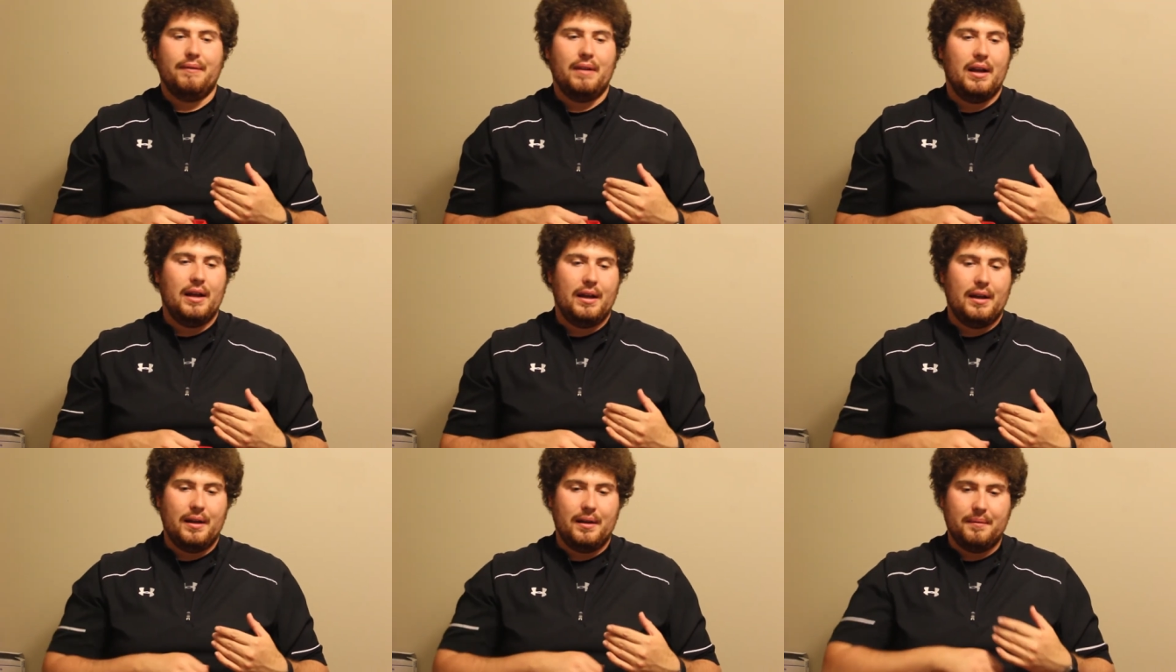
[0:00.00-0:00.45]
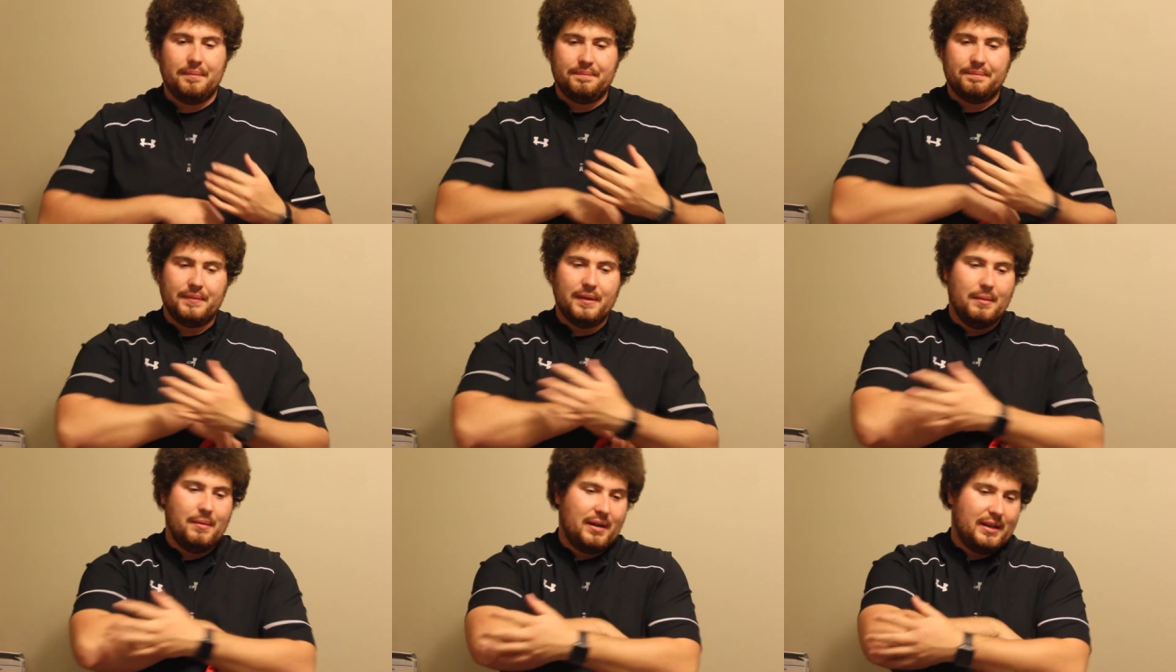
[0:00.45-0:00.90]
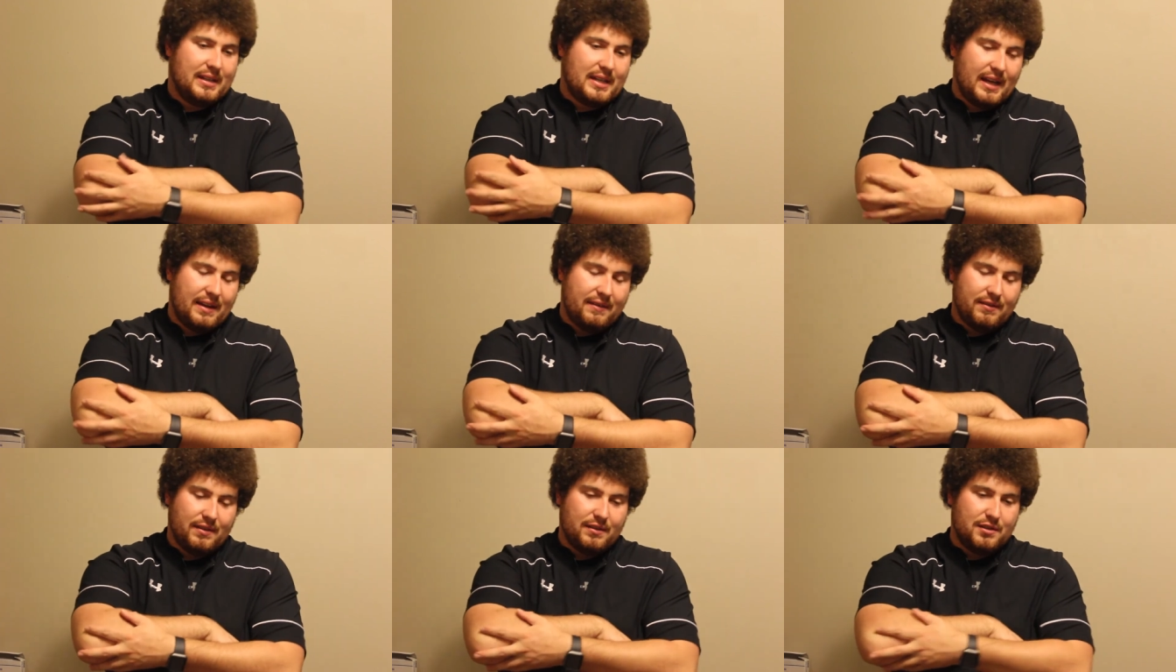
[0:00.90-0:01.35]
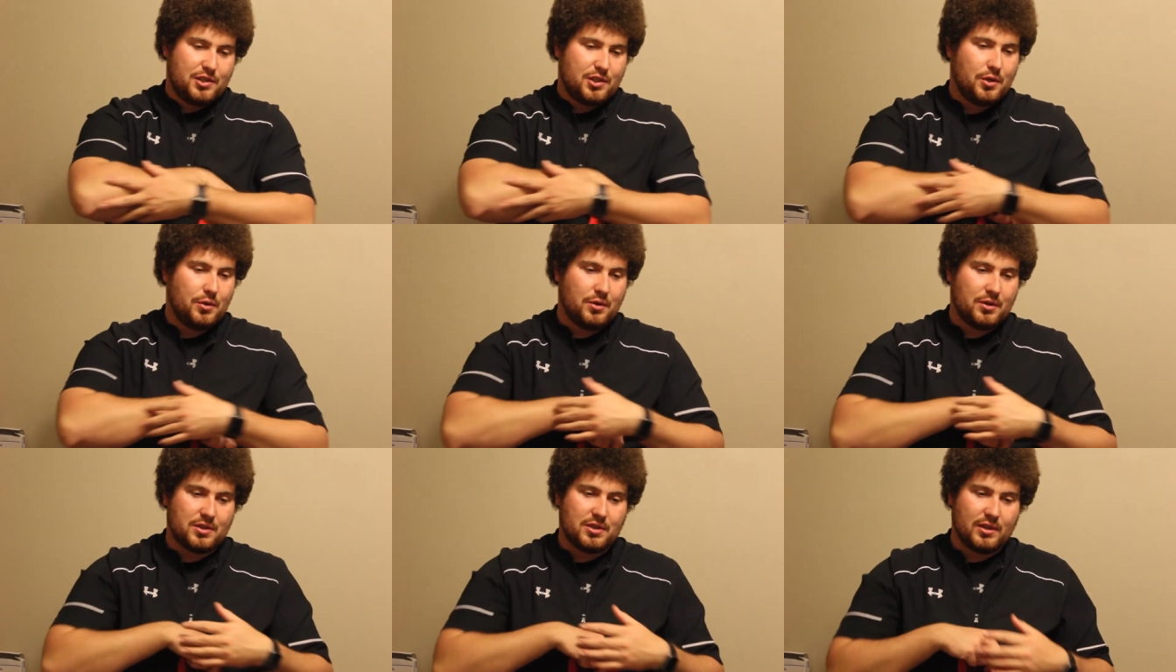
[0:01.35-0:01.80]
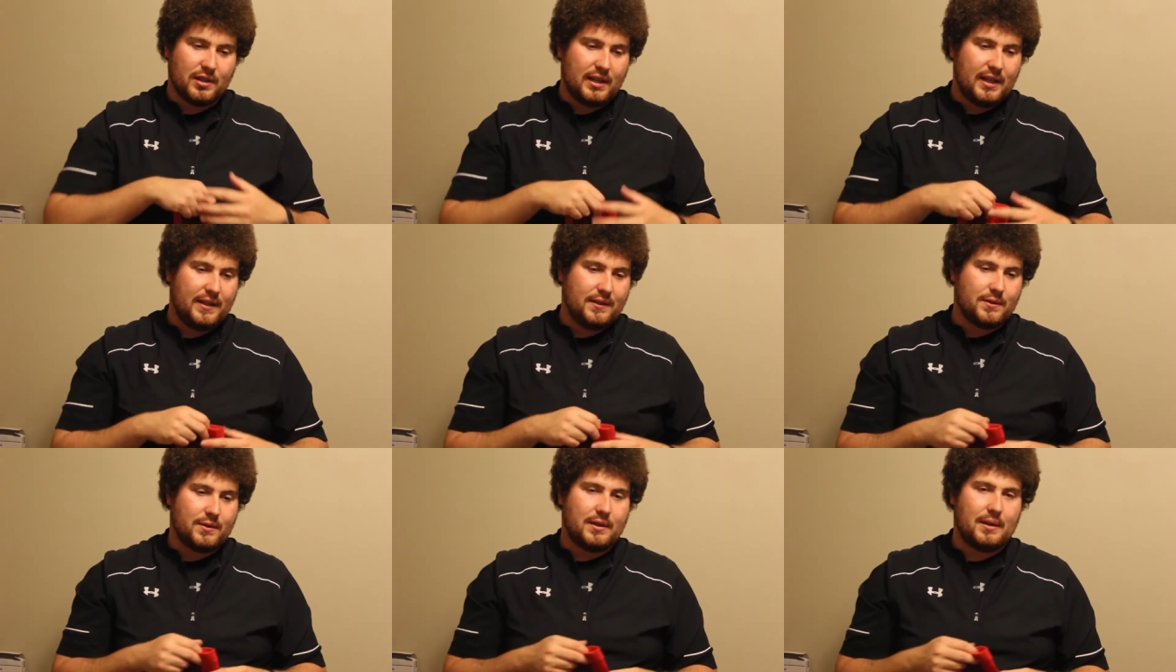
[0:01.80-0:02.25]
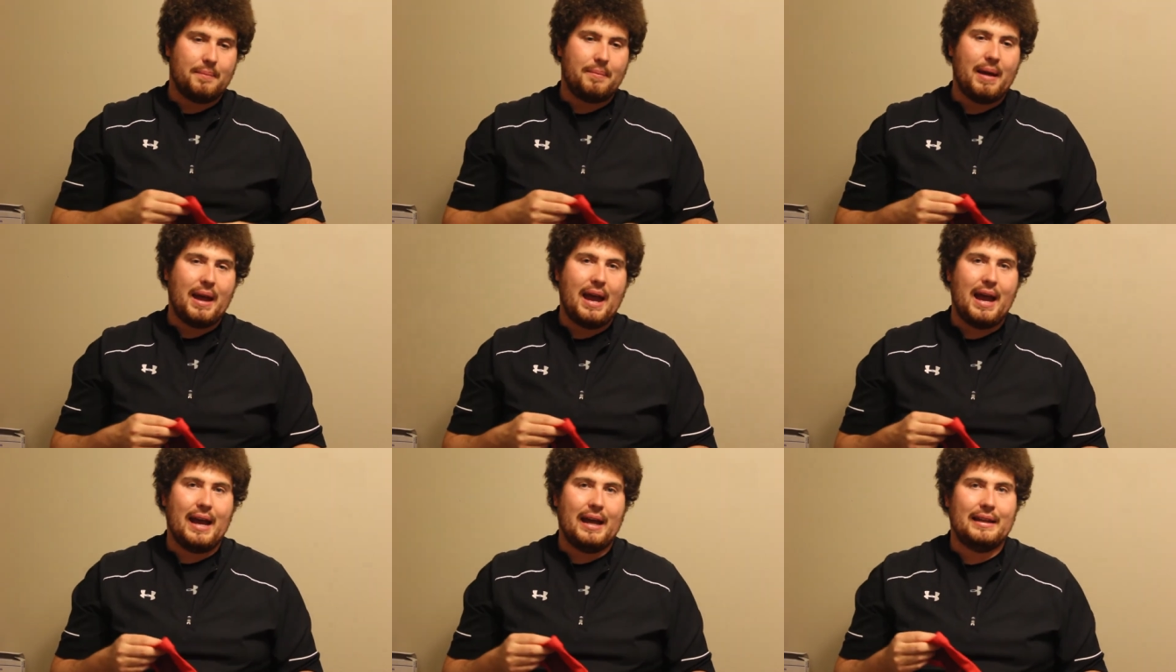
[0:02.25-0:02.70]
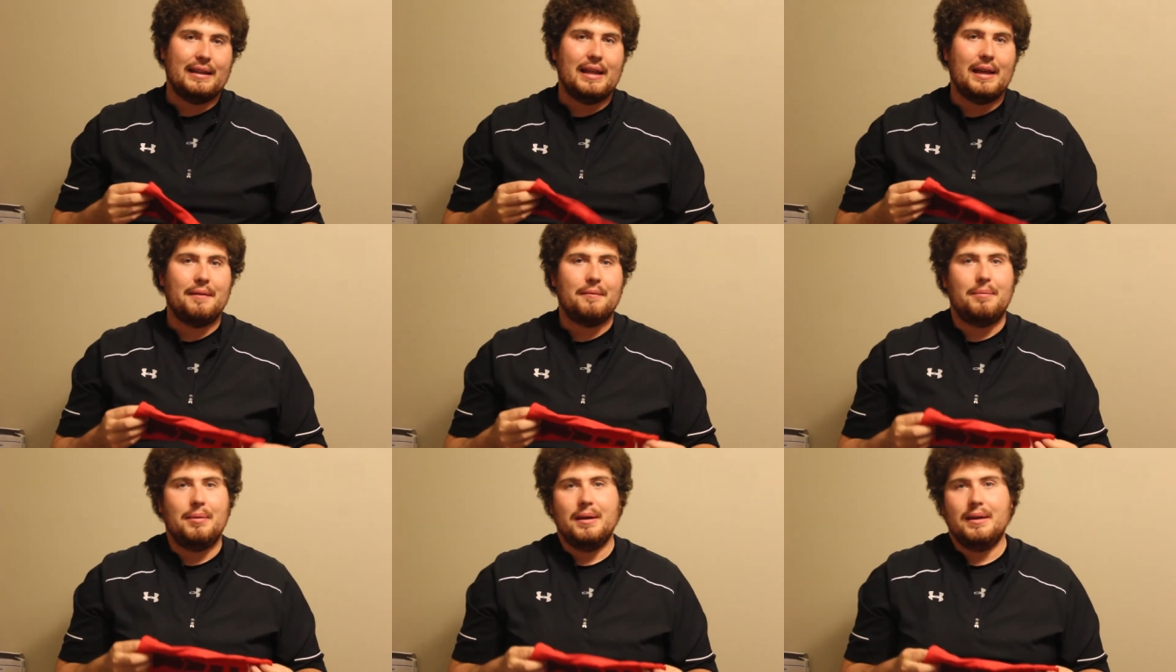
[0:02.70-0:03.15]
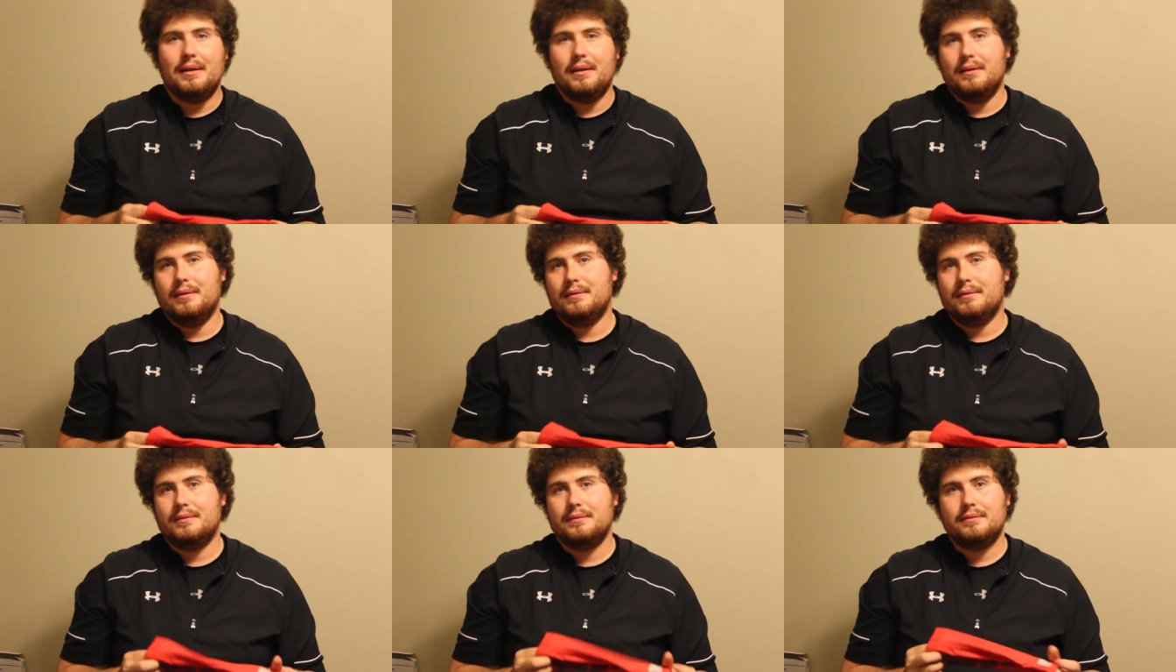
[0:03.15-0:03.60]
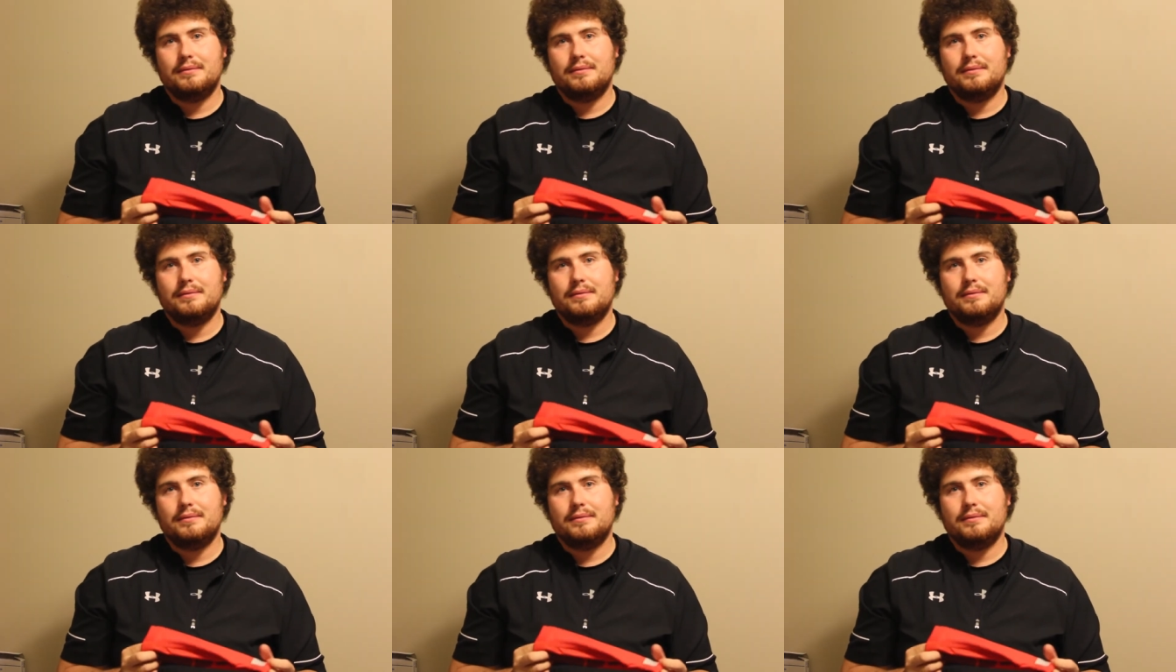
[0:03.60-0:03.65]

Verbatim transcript: um, the McDavid shooter sleeves with the pad, that'd be,